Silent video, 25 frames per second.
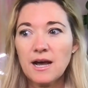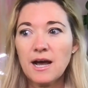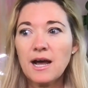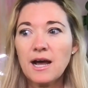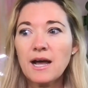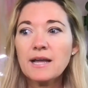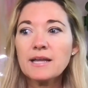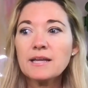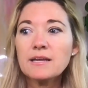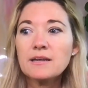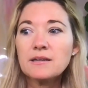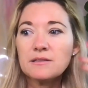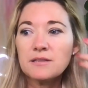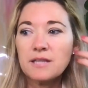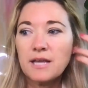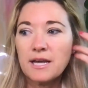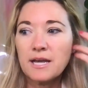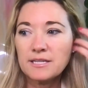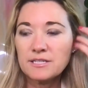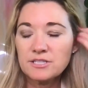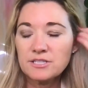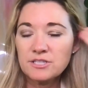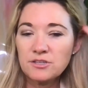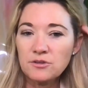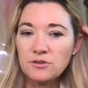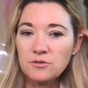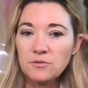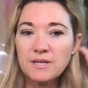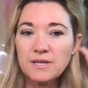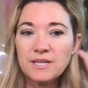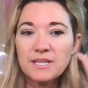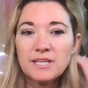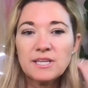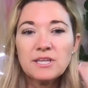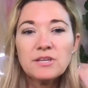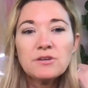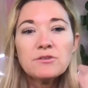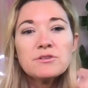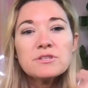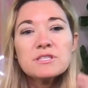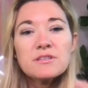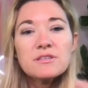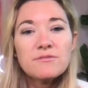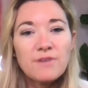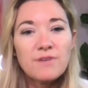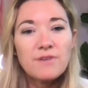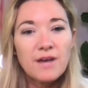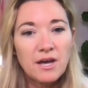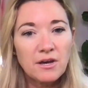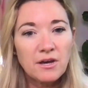I align to. And here's
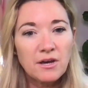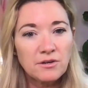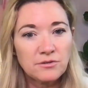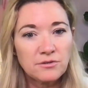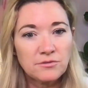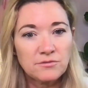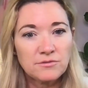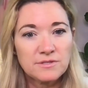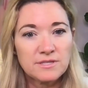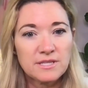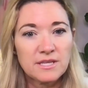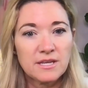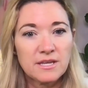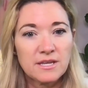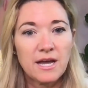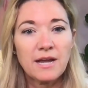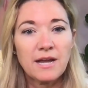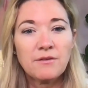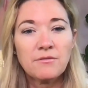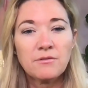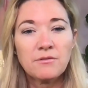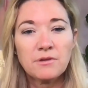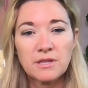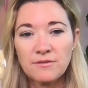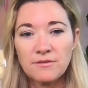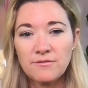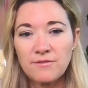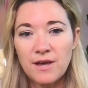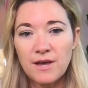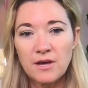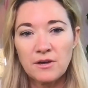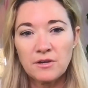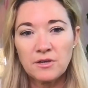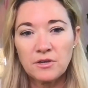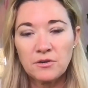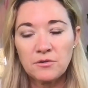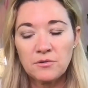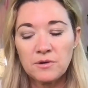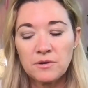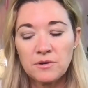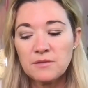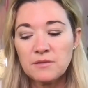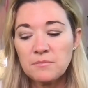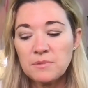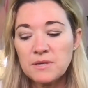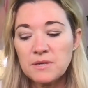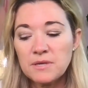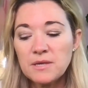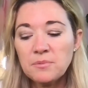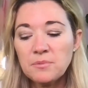the values that I really value. And the
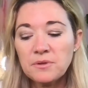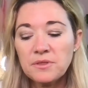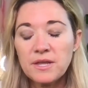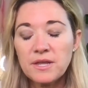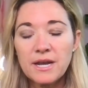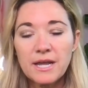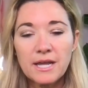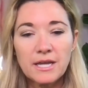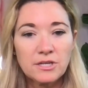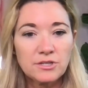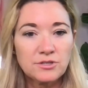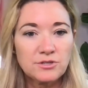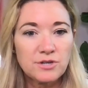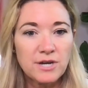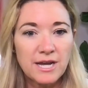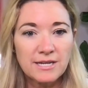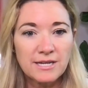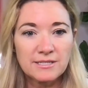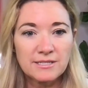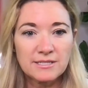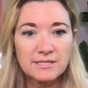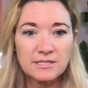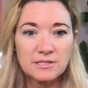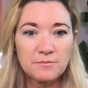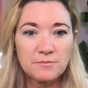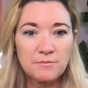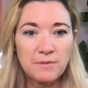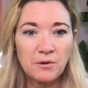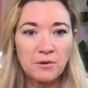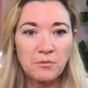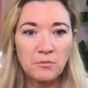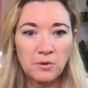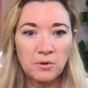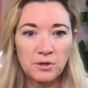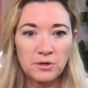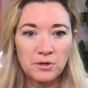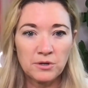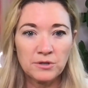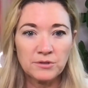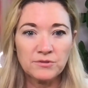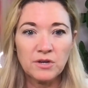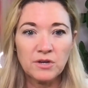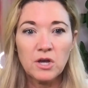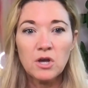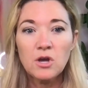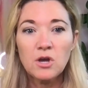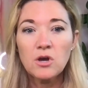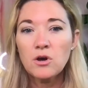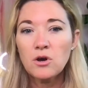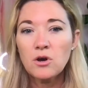people that I attract into my world
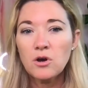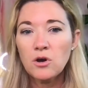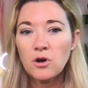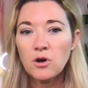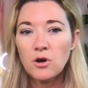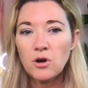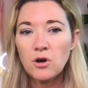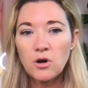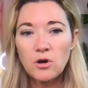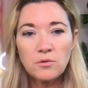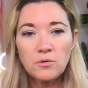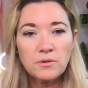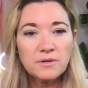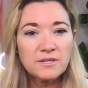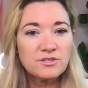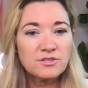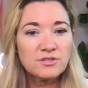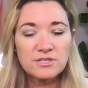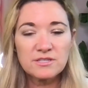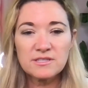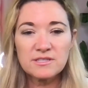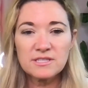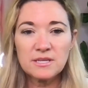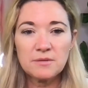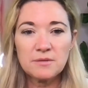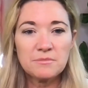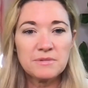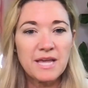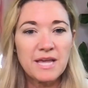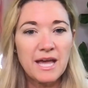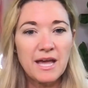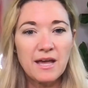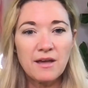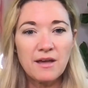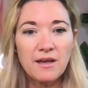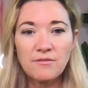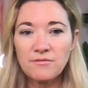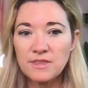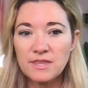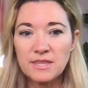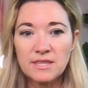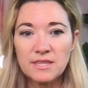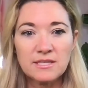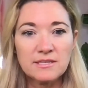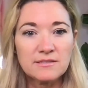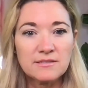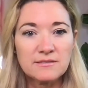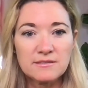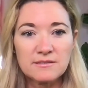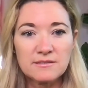always just seem to have
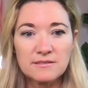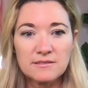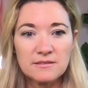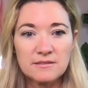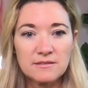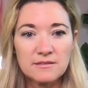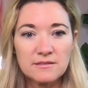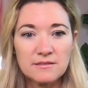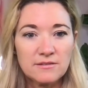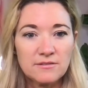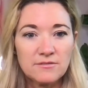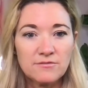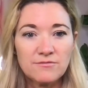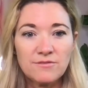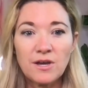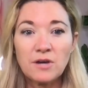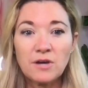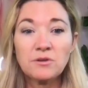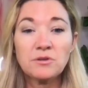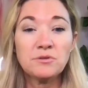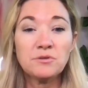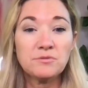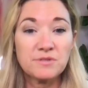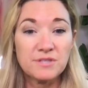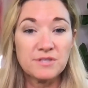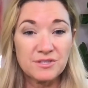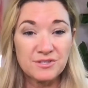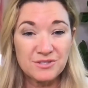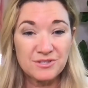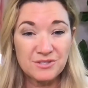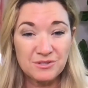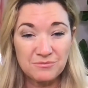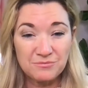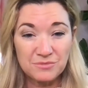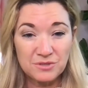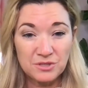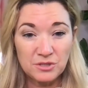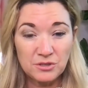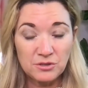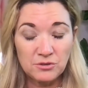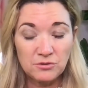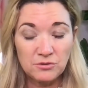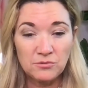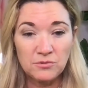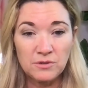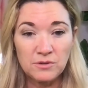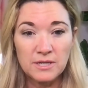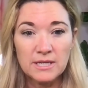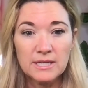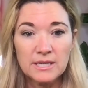this value system
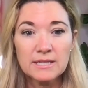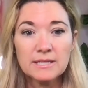too.